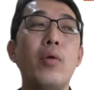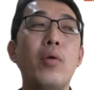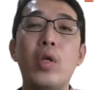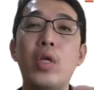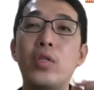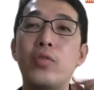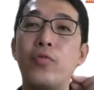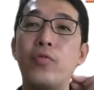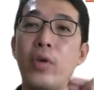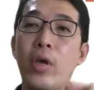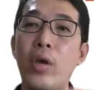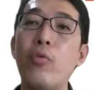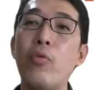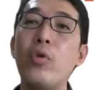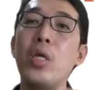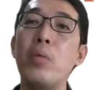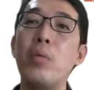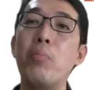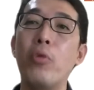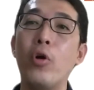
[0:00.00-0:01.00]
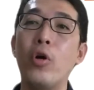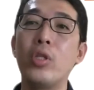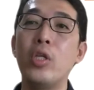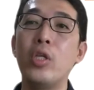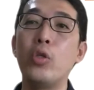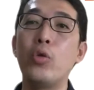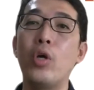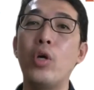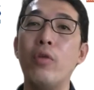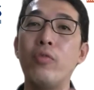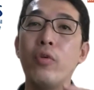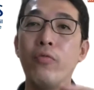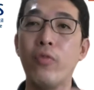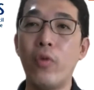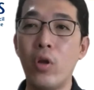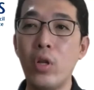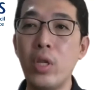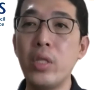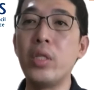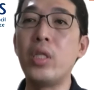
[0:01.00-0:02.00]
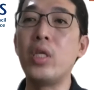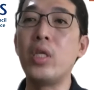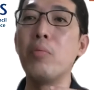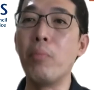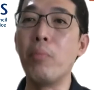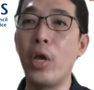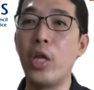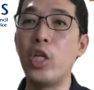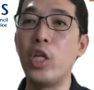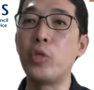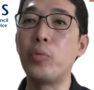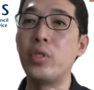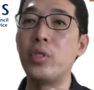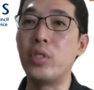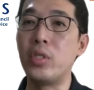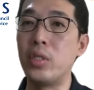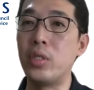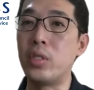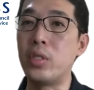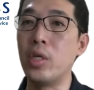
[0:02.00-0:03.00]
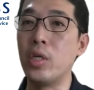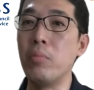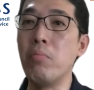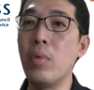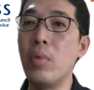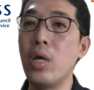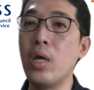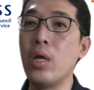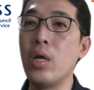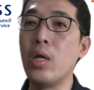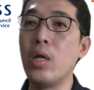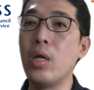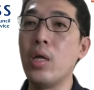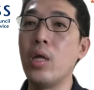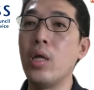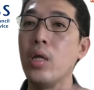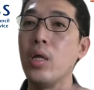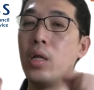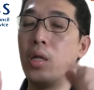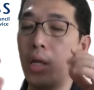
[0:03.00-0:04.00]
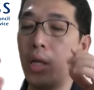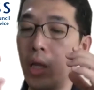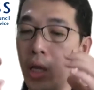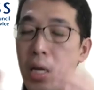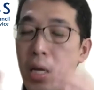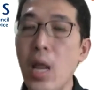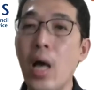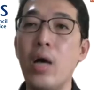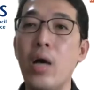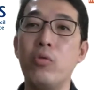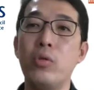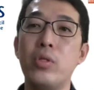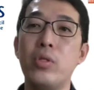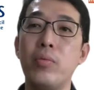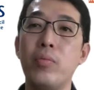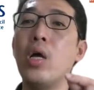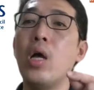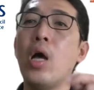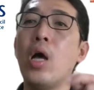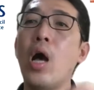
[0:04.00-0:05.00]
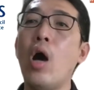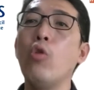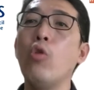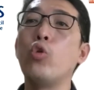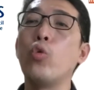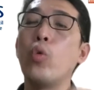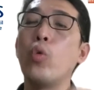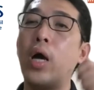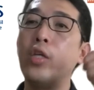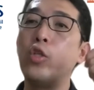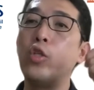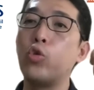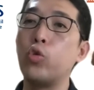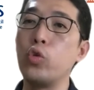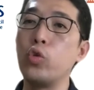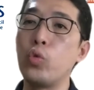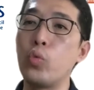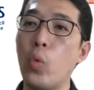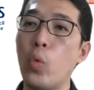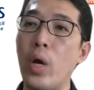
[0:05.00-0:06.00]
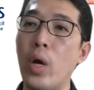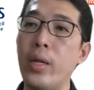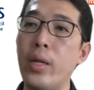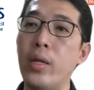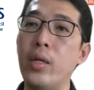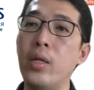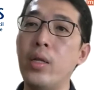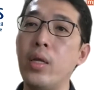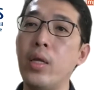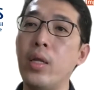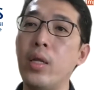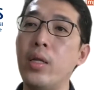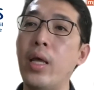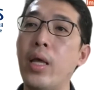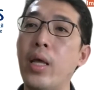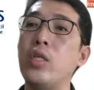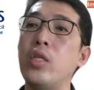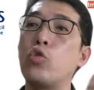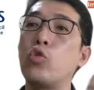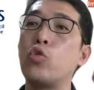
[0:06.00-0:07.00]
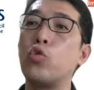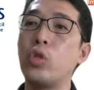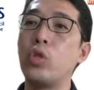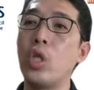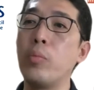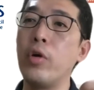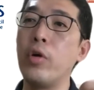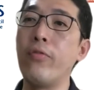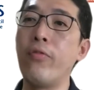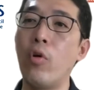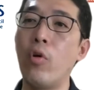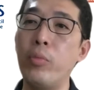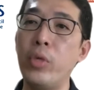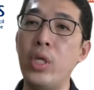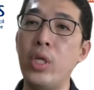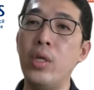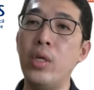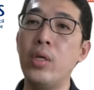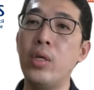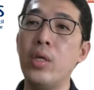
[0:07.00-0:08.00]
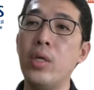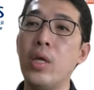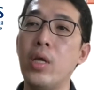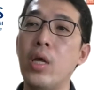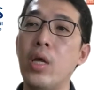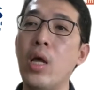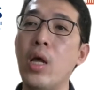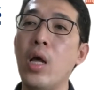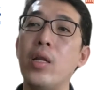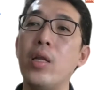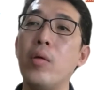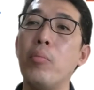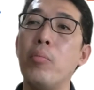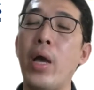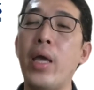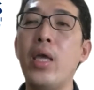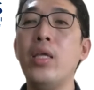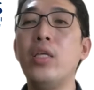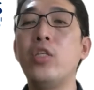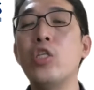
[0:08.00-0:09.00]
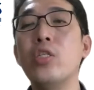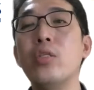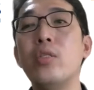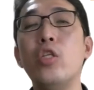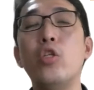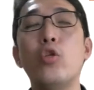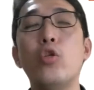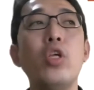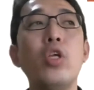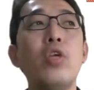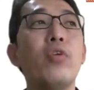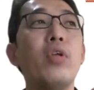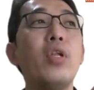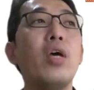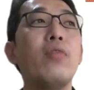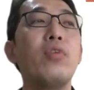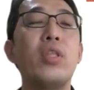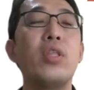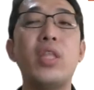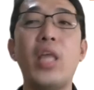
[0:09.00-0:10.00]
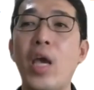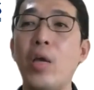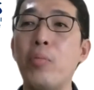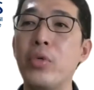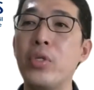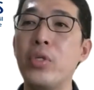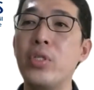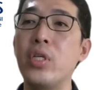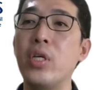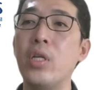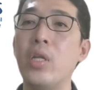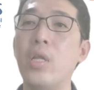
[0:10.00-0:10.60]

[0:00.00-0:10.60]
it's very important to have a volunteer management system in-house. How do I choose one that is suitable for me? My agency don't even have a tech person.